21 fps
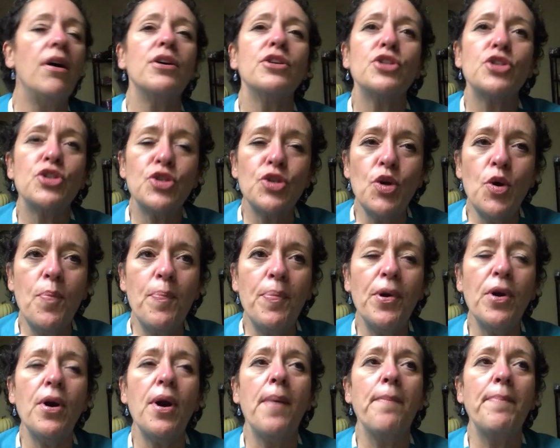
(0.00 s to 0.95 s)

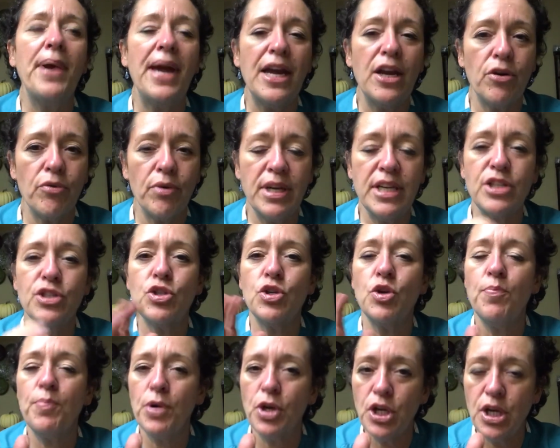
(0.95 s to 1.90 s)
super bakery,
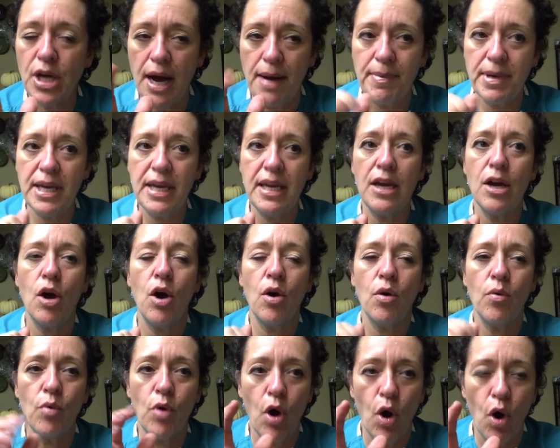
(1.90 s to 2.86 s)
super yummy,
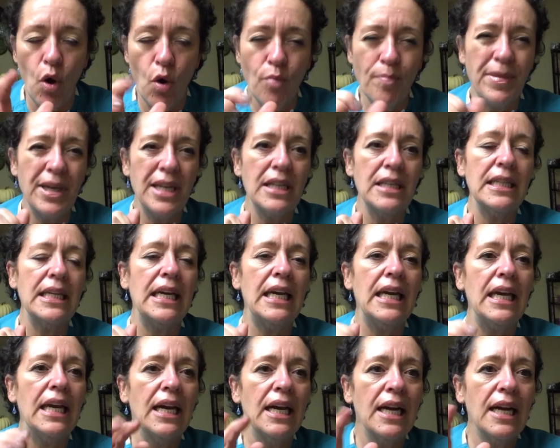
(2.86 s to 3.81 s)

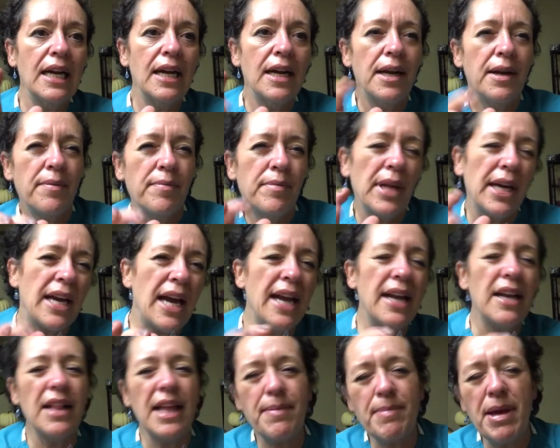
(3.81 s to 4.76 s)
oatmeal-y, like
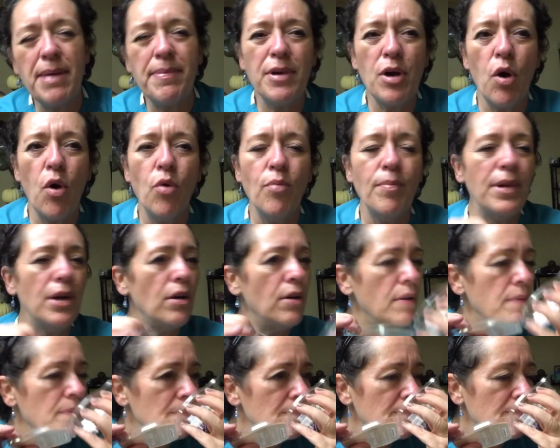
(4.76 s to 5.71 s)
kind of like maybe
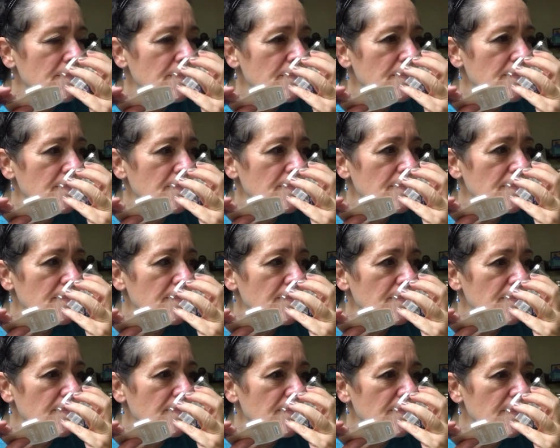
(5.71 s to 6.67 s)
oatmeal,
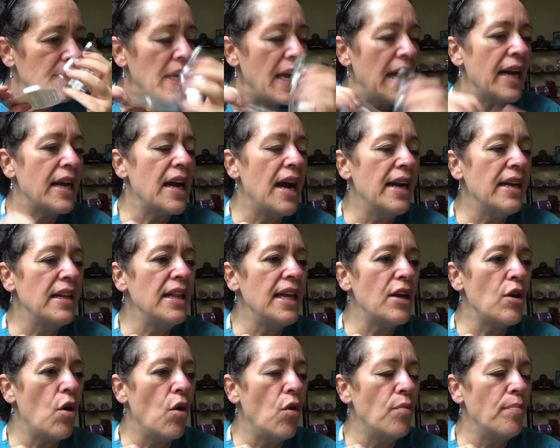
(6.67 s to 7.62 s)
kind of
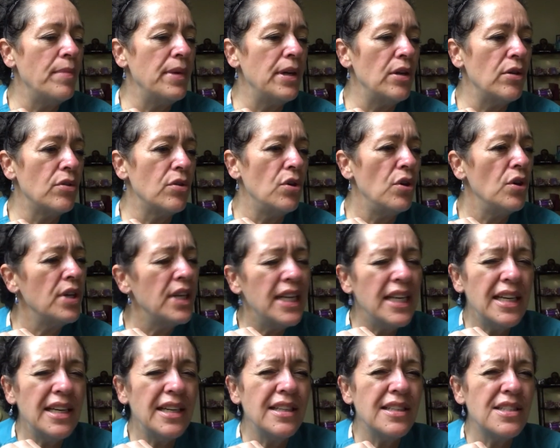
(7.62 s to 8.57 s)
like oatmeal
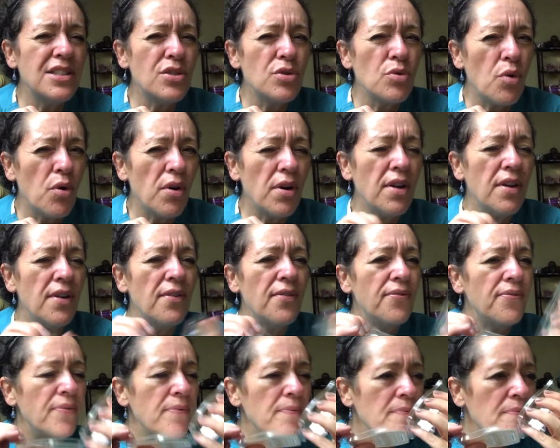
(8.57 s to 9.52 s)
cookies, sort of.
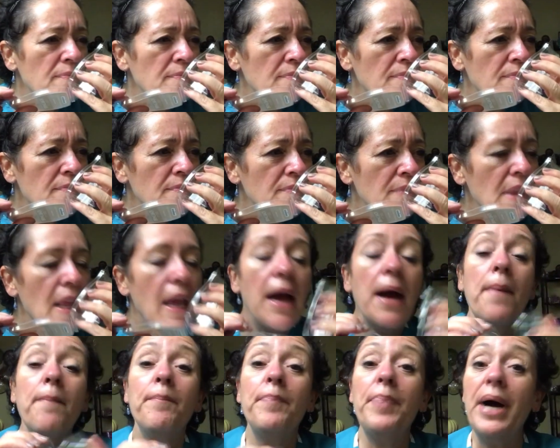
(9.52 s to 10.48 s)

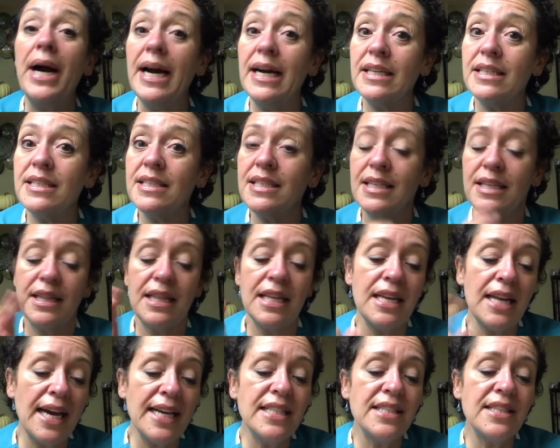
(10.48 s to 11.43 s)
But the
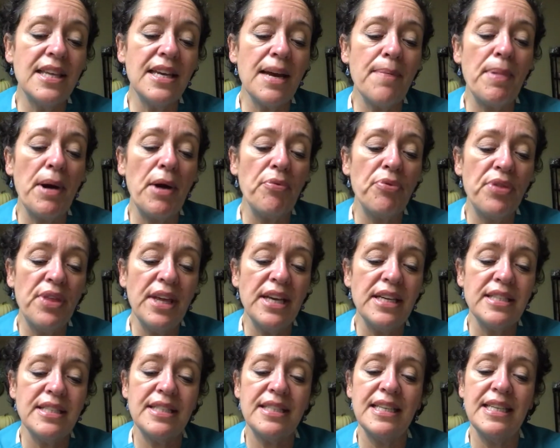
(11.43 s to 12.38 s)
nice thing about
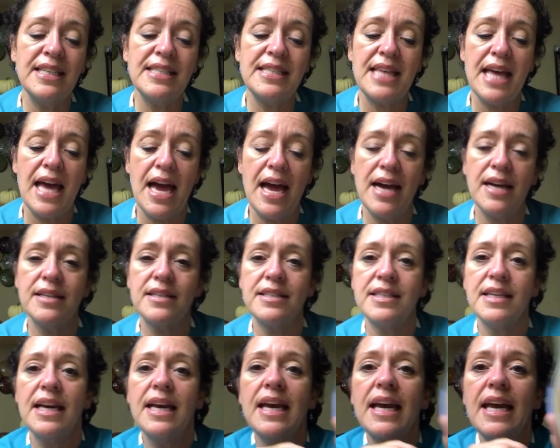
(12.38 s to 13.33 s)
this is
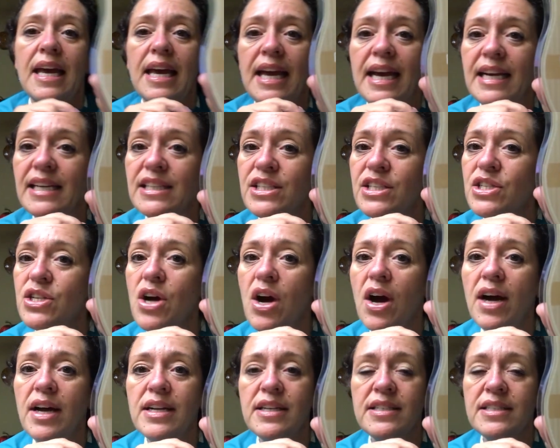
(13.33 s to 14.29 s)
that it's
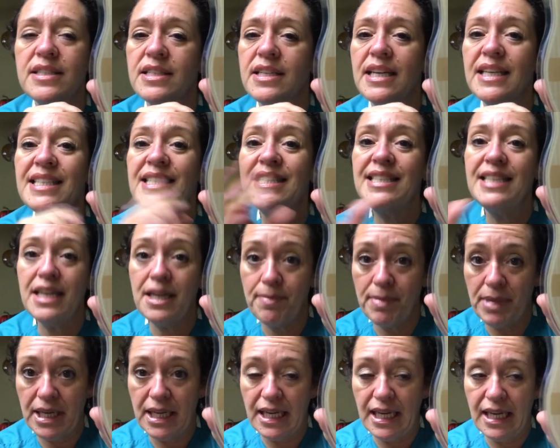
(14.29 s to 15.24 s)
not
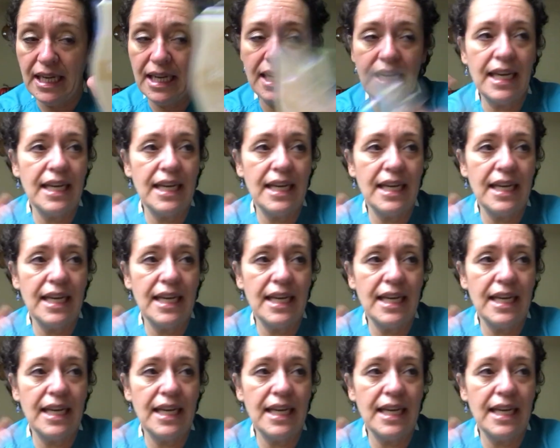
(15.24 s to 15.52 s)
cinnamony.